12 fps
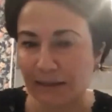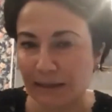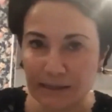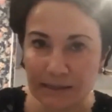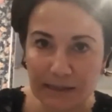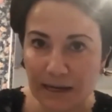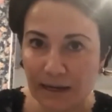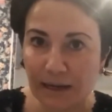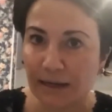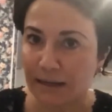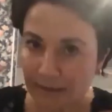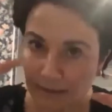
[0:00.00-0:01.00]
Gaza.
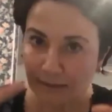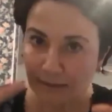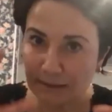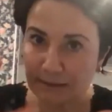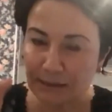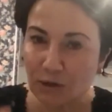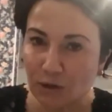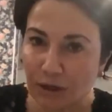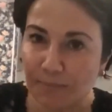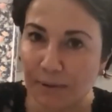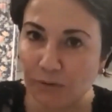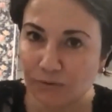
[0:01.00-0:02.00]
Let's talk
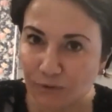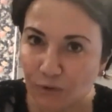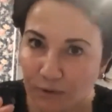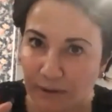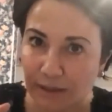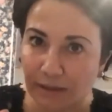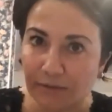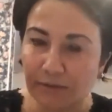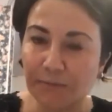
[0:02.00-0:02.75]
about 48.